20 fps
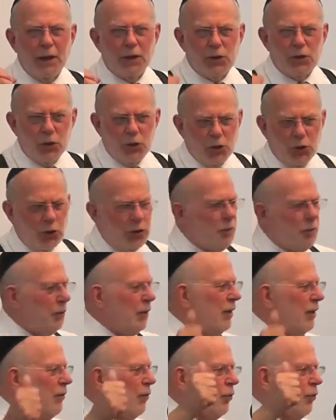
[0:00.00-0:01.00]
So Jews
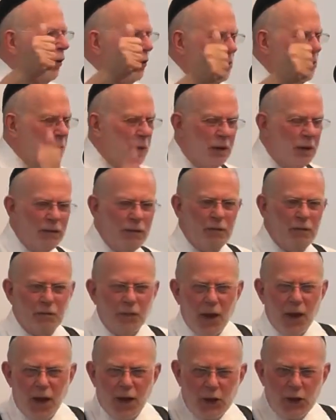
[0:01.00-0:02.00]
believe in roast beef.
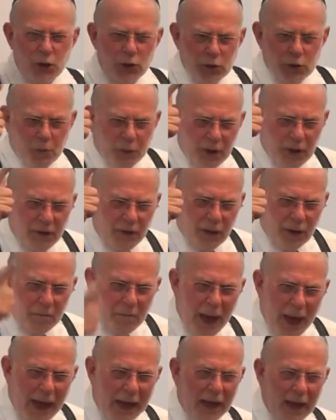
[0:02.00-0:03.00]
Jews believe in
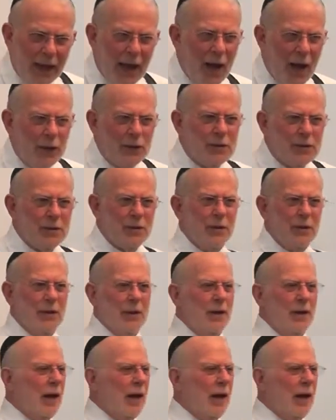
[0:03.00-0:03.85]
bank accounts.